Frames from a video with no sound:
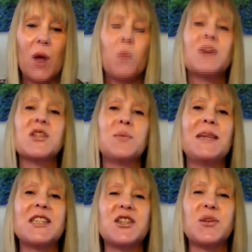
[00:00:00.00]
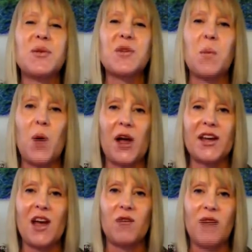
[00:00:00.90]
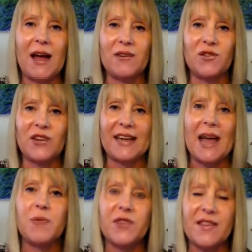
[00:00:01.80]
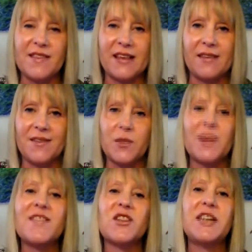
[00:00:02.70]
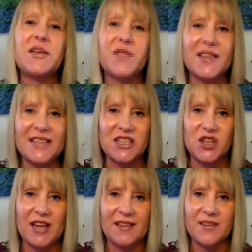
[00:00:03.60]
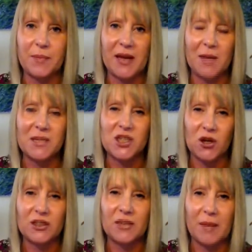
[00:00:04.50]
wanted me to do some work around accountancy. So I studied for 6 years to become a chartered